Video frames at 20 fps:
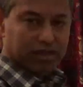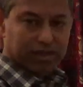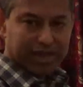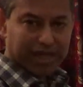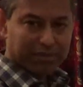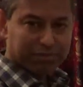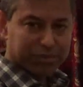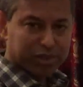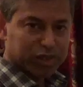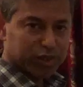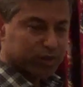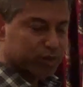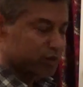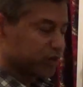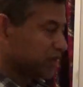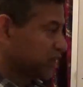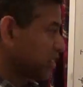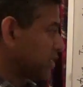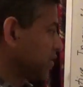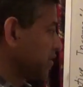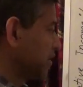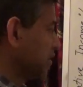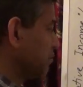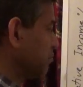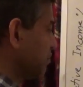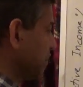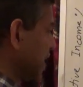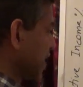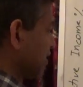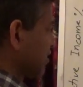captures the
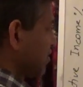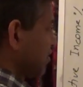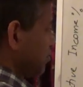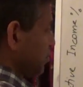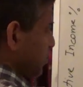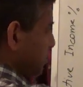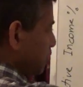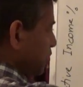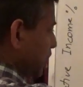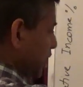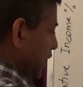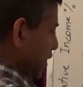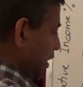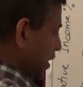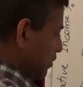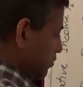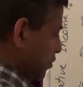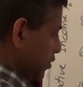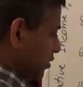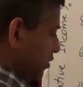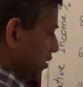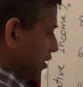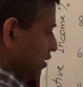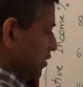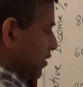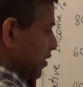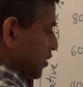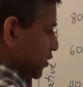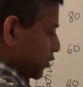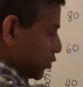maximum gap
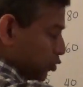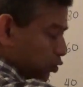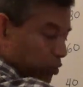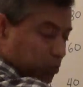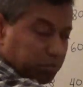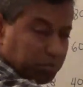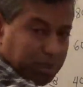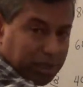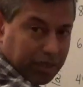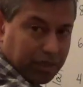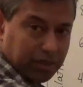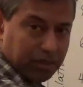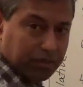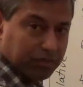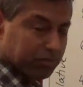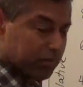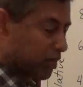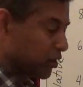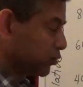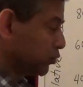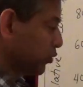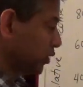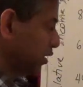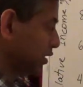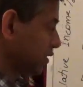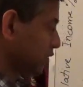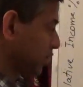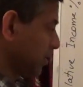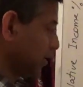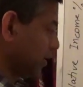that there could be
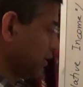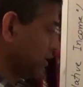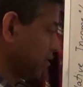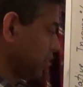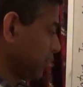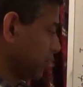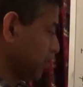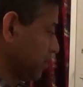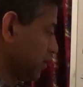between a